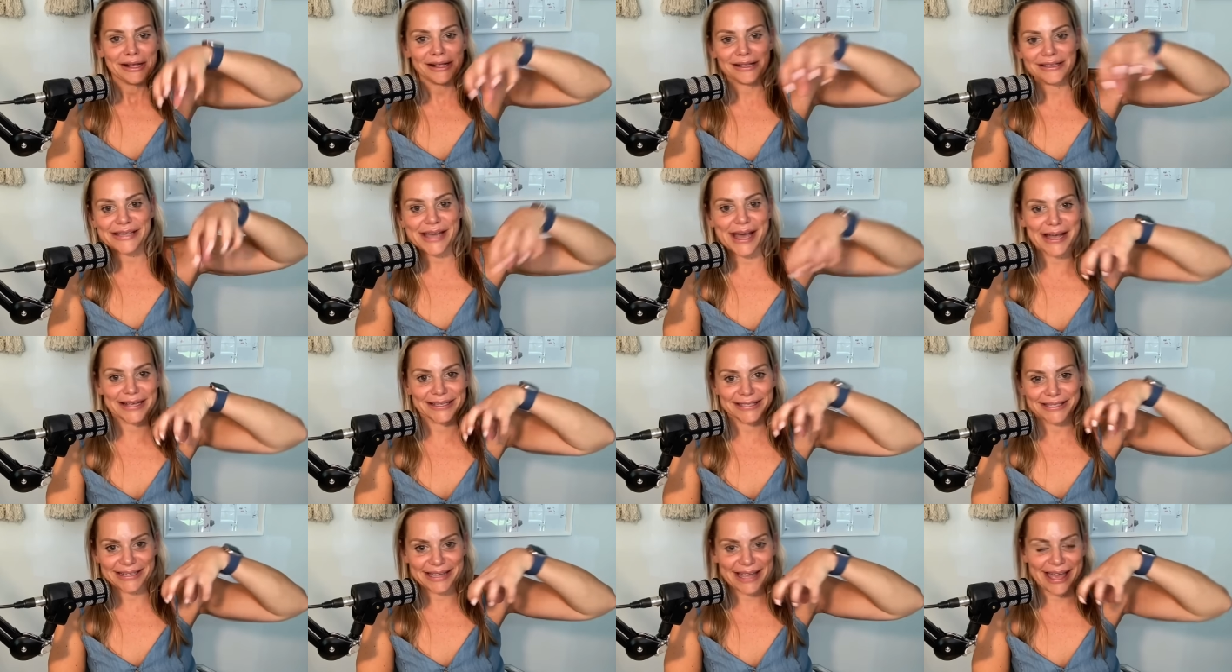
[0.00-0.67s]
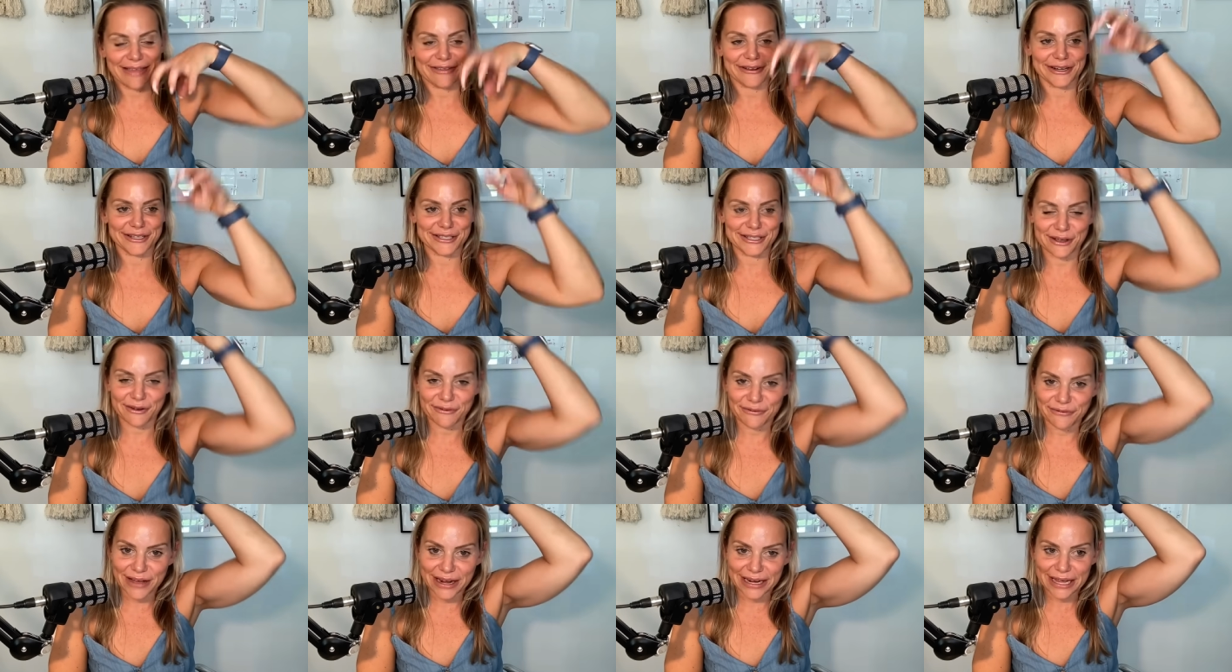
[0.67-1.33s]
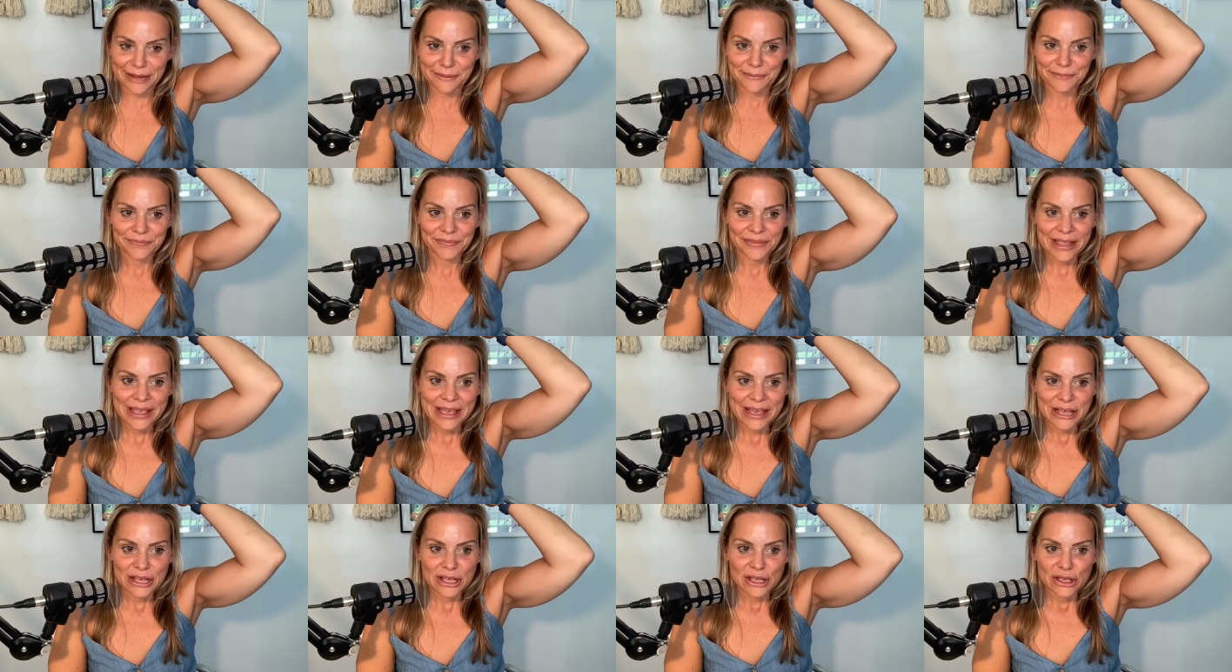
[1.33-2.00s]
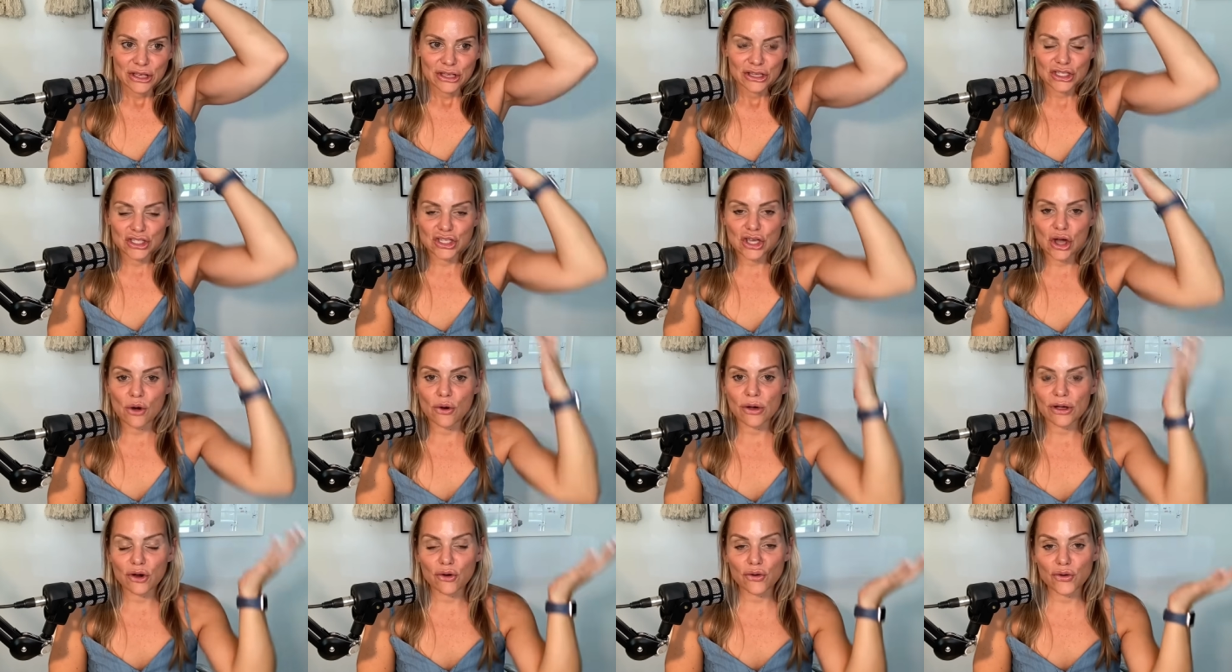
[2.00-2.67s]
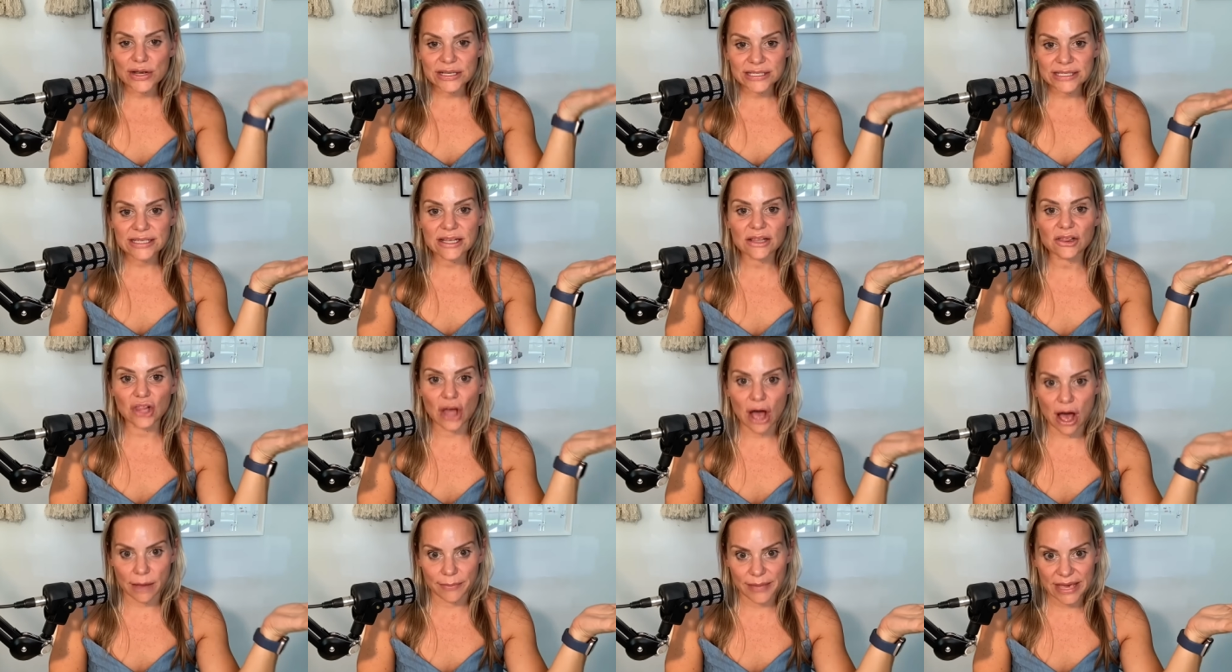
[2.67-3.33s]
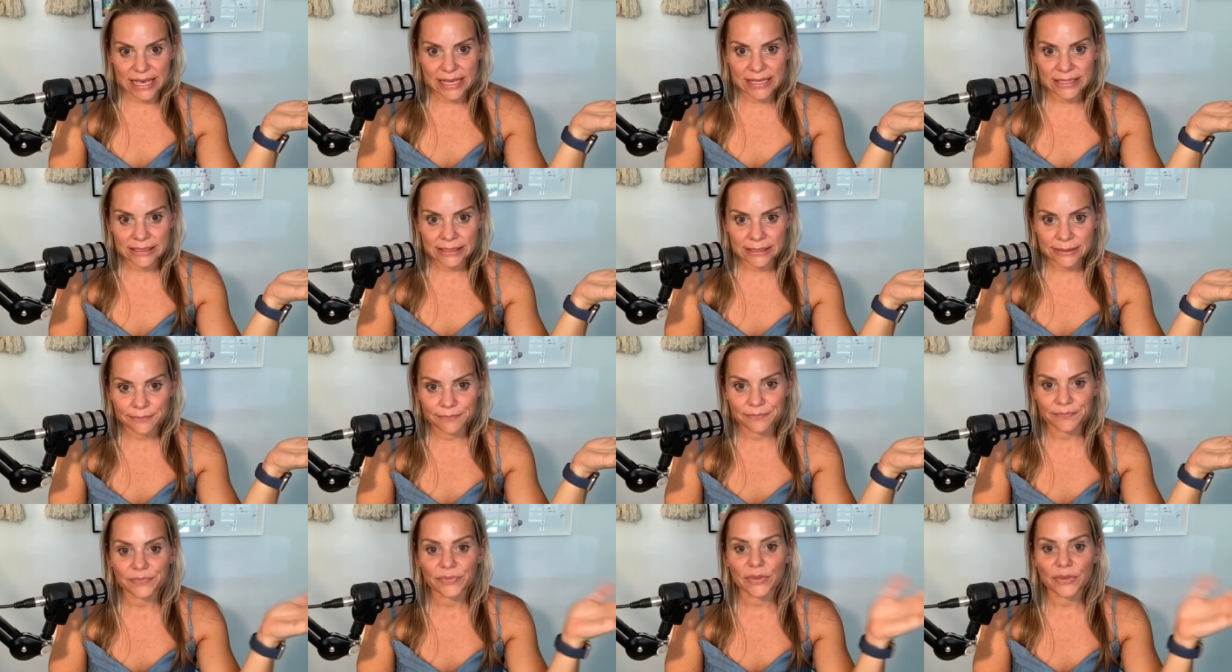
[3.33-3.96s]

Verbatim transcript: ties together. It's so funny. So Krista Lamas,